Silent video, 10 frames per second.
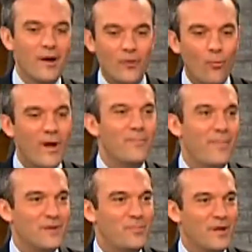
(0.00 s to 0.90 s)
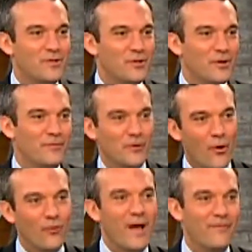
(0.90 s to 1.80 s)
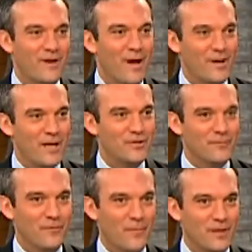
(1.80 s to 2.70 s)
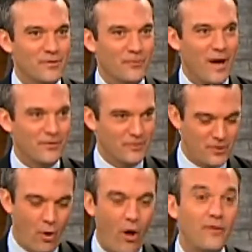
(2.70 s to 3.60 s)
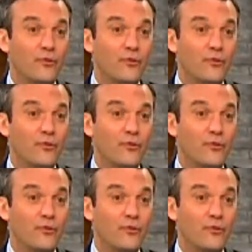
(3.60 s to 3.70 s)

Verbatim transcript: going to win Best Picture if you don't have a nomination for Best, Best Director. So all the